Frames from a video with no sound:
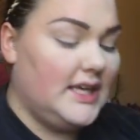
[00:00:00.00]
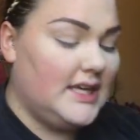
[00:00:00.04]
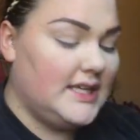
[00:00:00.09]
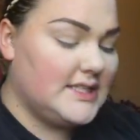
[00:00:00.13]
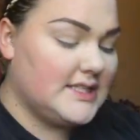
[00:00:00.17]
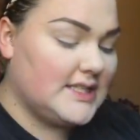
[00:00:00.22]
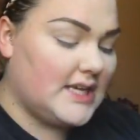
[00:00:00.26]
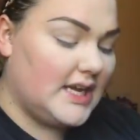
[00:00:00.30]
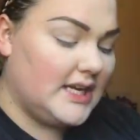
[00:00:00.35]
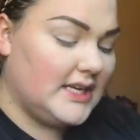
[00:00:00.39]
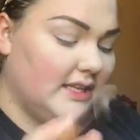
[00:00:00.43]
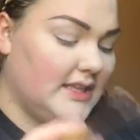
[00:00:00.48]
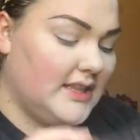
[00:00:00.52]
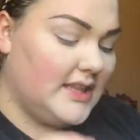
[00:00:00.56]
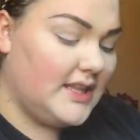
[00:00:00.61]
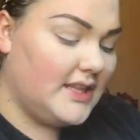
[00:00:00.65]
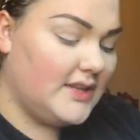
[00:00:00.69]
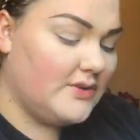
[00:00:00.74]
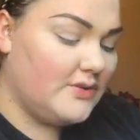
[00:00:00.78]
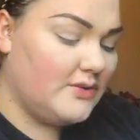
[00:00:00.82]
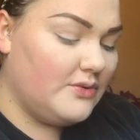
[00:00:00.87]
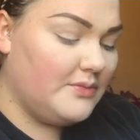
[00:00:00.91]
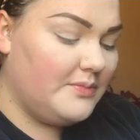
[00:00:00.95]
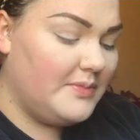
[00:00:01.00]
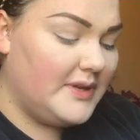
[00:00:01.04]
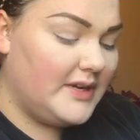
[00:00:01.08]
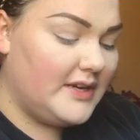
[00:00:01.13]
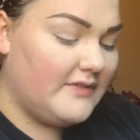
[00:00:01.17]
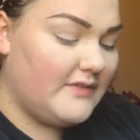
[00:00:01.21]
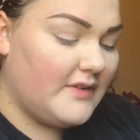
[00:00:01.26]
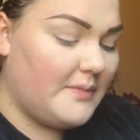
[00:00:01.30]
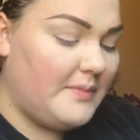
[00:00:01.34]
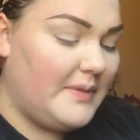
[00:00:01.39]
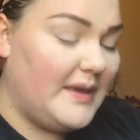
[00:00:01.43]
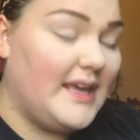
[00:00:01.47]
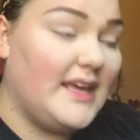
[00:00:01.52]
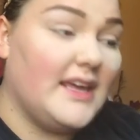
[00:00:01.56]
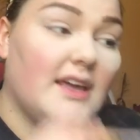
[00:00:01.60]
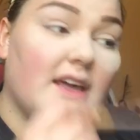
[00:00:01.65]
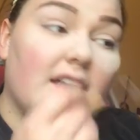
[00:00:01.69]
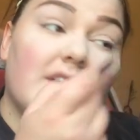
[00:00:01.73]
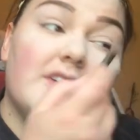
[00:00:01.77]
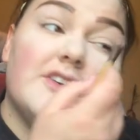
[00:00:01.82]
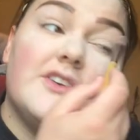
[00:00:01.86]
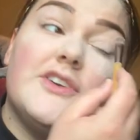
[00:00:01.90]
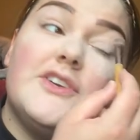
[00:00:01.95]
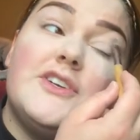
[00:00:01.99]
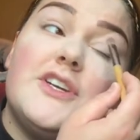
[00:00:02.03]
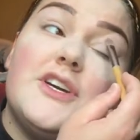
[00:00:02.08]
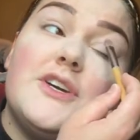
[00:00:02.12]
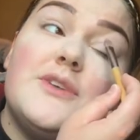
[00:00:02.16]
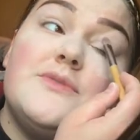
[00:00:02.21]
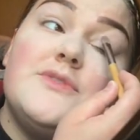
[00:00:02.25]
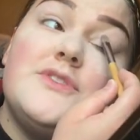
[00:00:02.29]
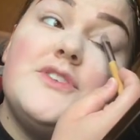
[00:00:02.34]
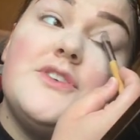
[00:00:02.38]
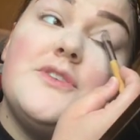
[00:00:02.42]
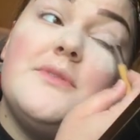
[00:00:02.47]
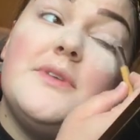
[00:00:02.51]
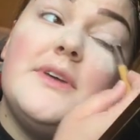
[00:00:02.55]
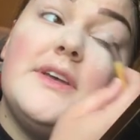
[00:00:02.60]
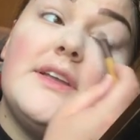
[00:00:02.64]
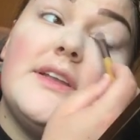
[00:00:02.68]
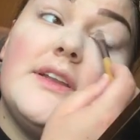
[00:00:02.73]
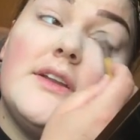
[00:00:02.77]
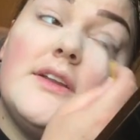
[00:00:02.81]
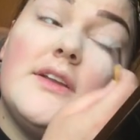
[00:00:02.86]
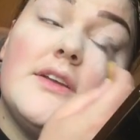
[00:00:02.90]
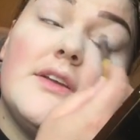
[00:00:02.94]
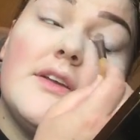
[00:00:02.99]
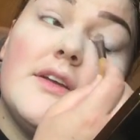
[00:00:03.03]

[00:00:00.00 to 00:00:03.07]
It's got a little bit of a pink undertone to it.